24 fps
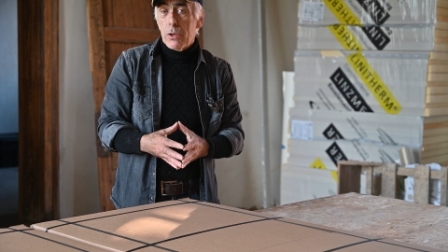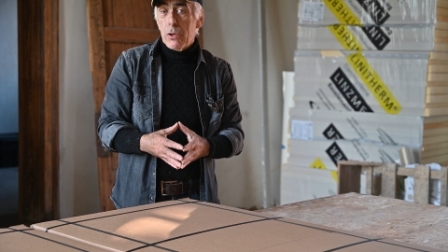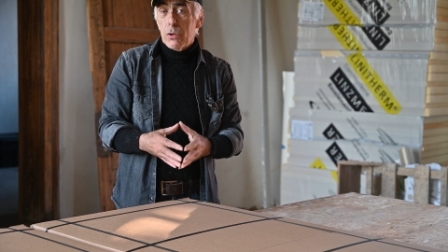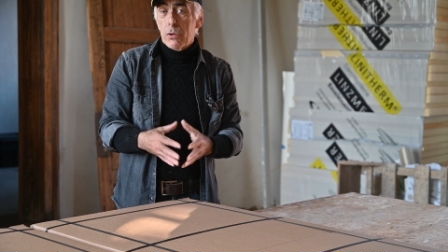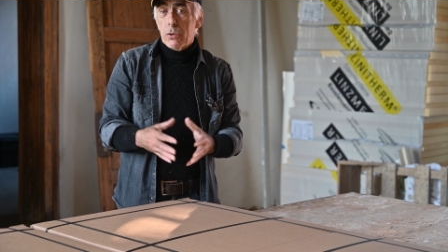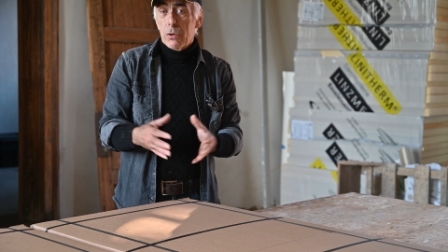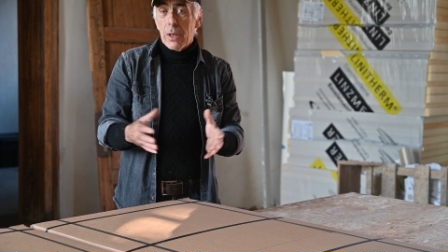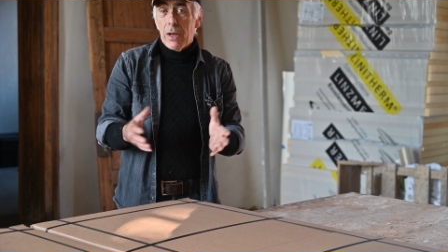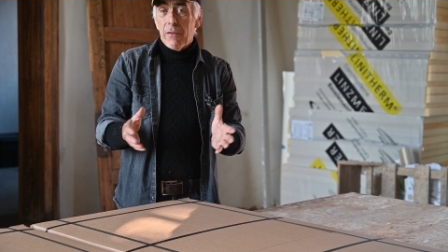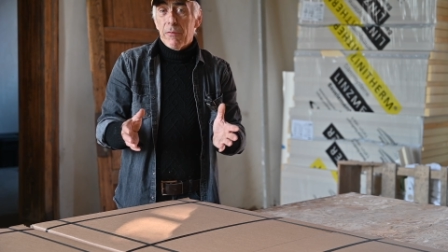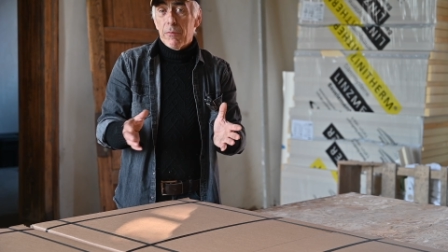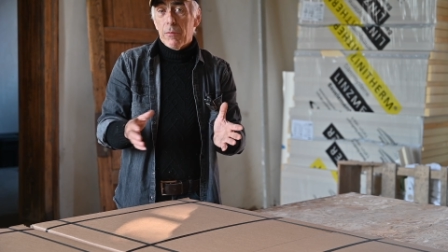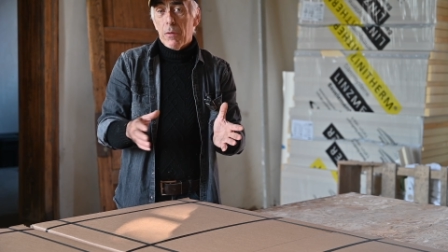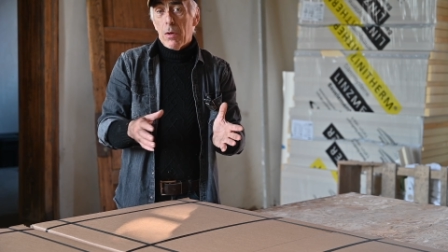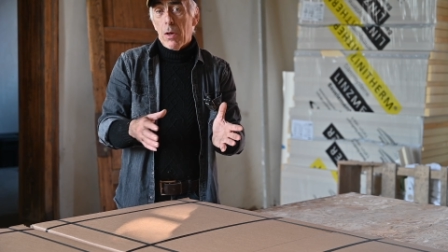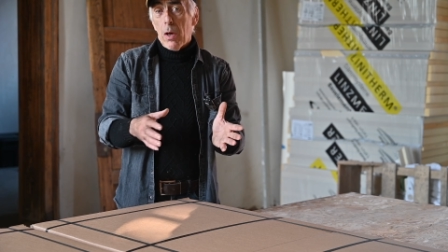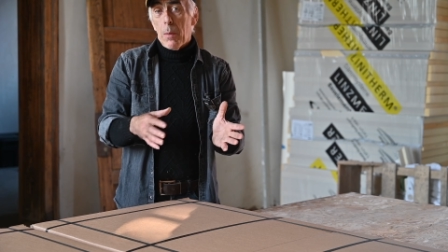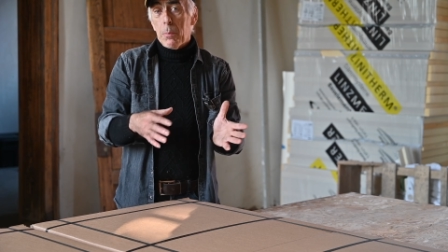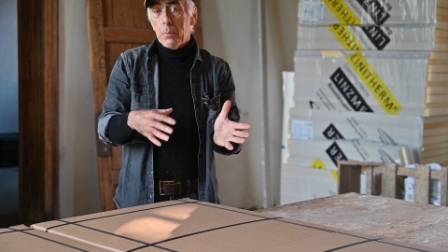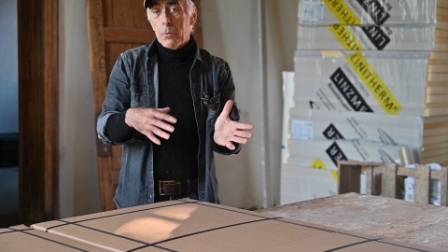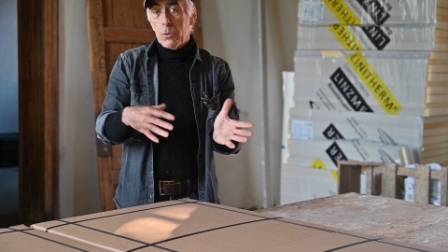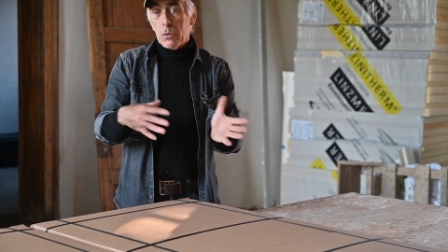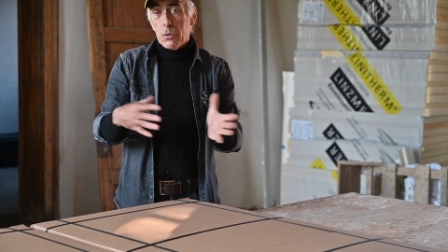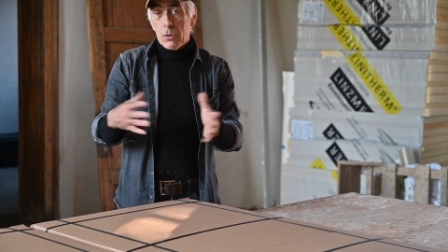you could have
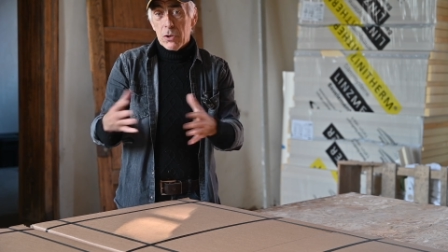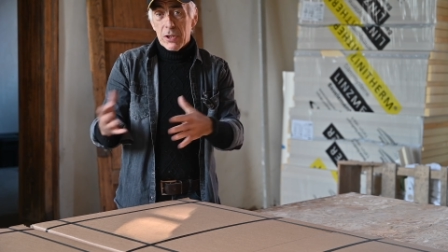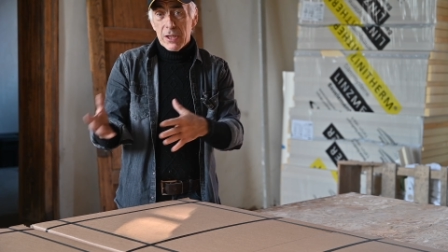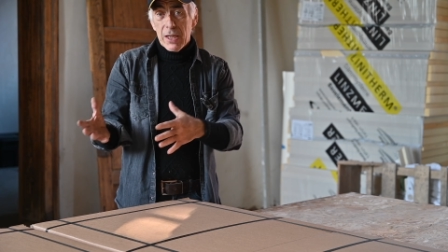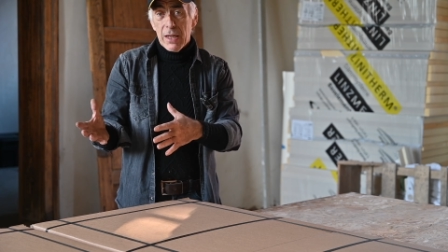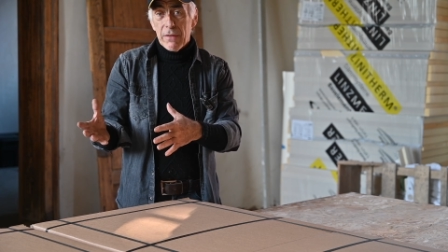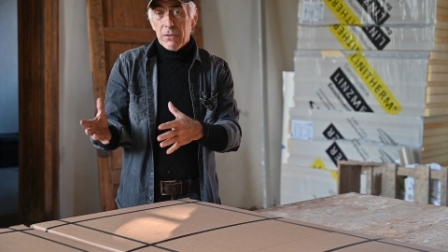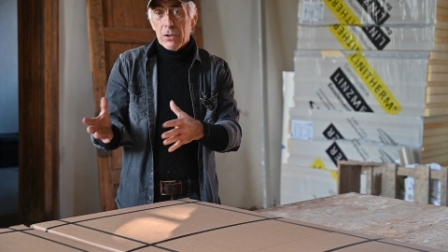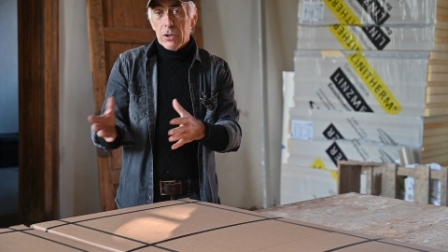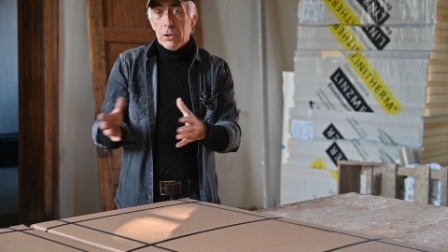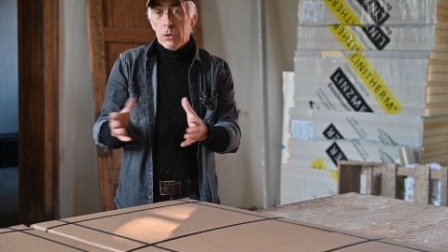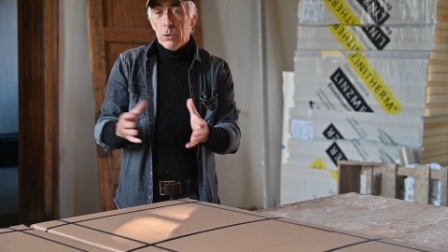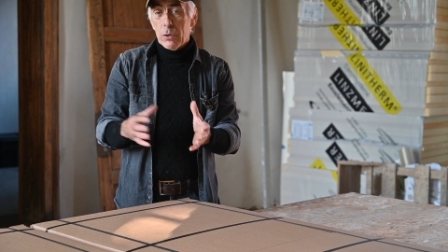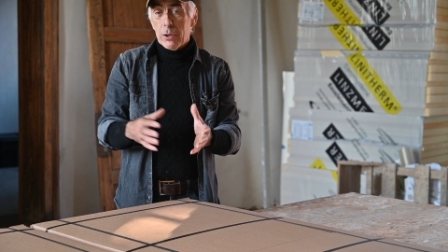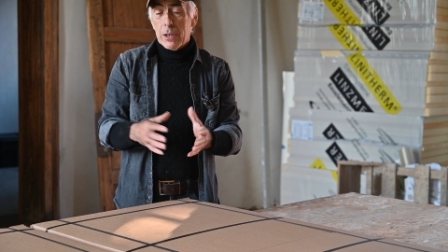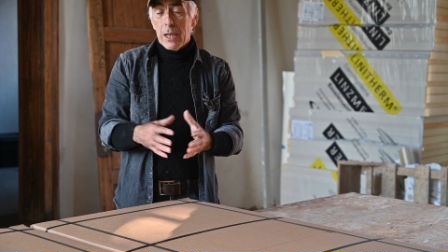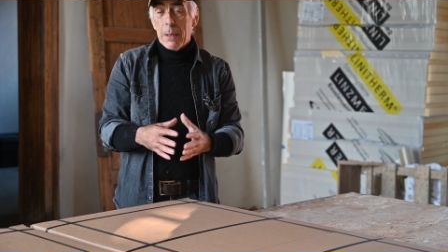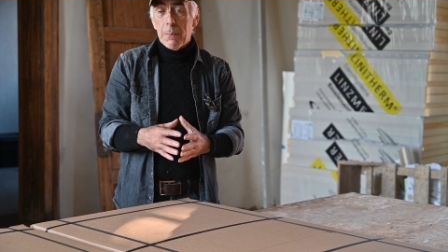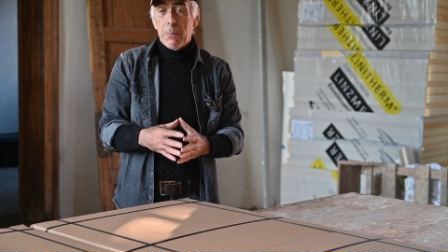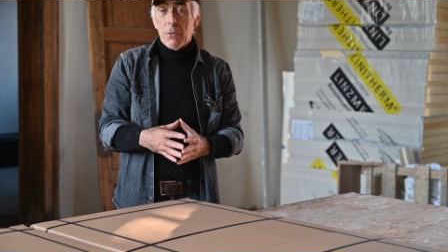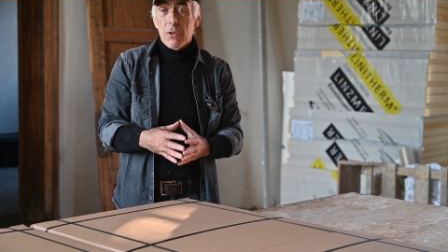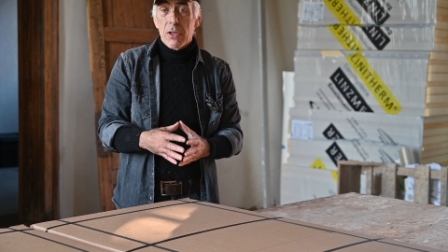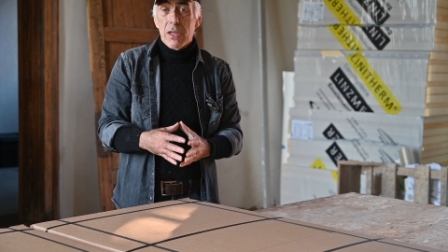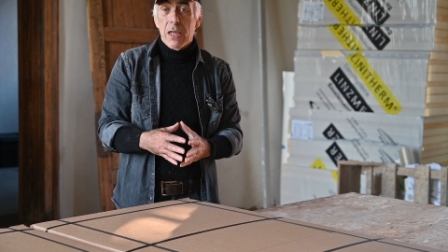up to 7 to
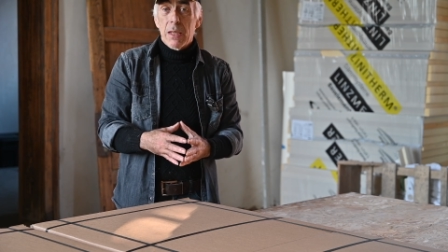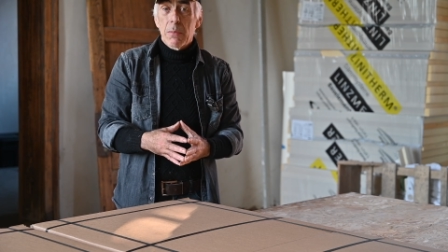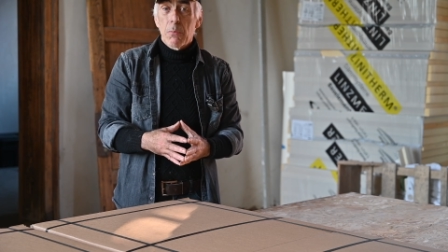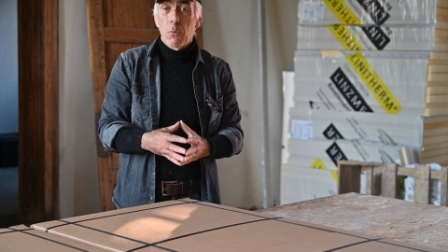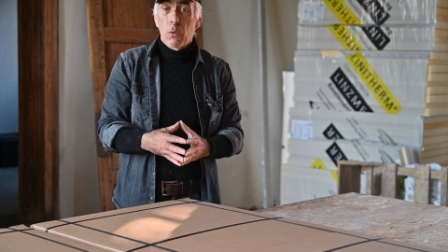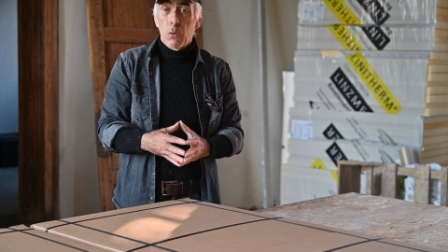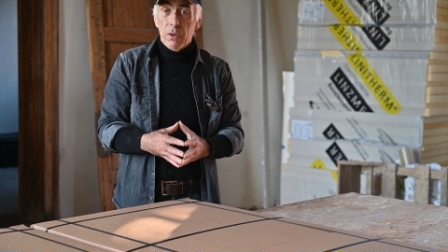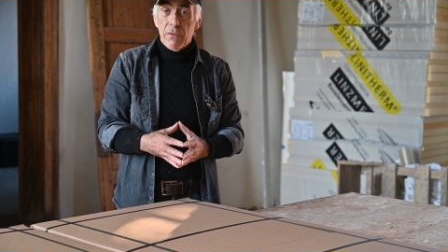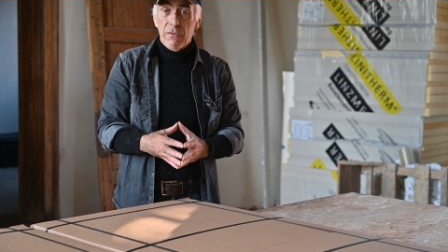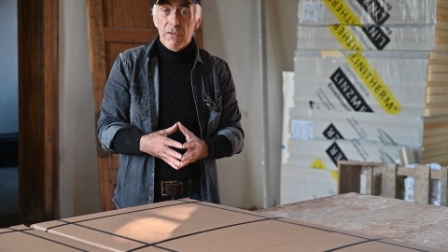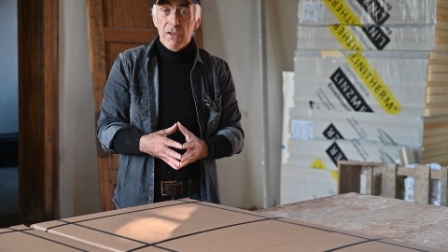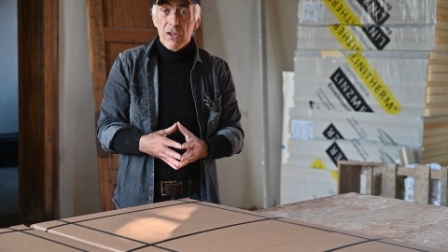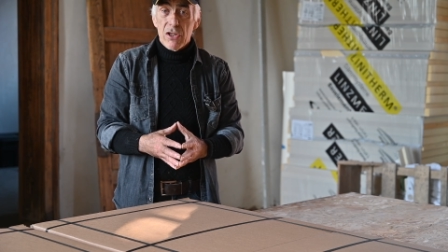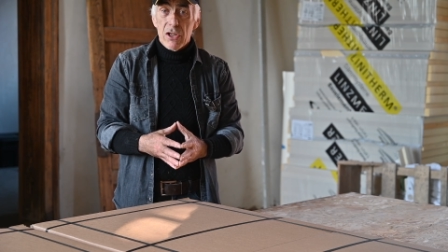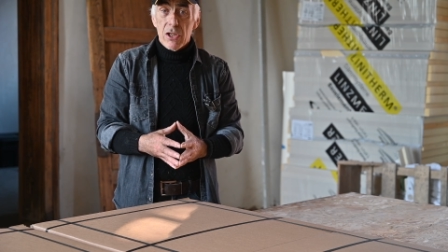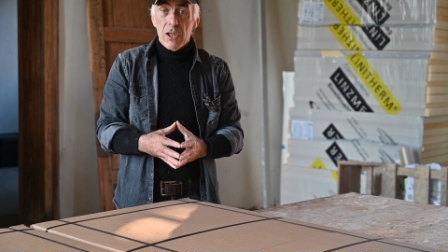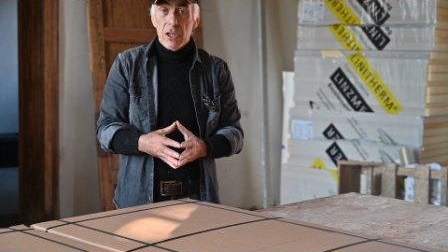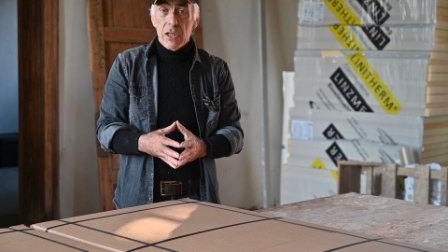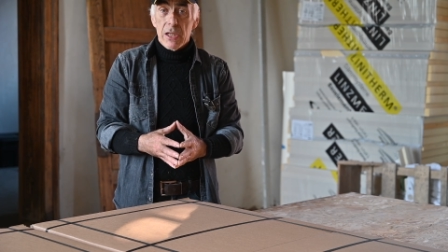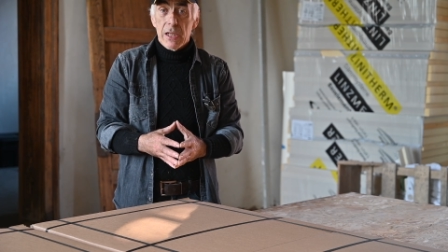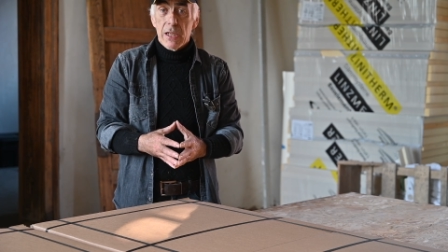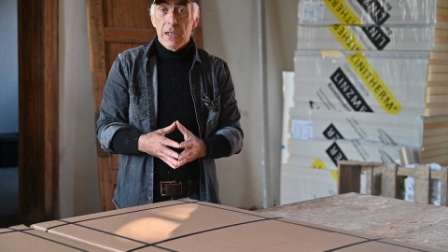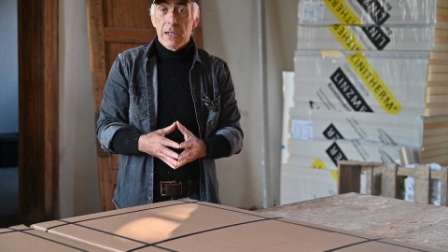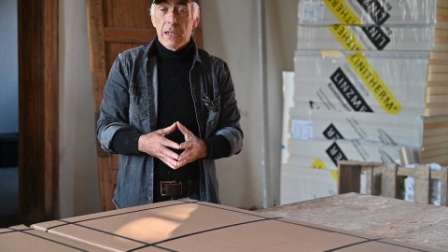10% more
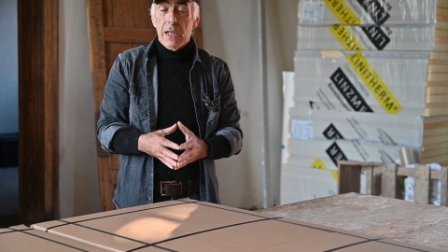efficiency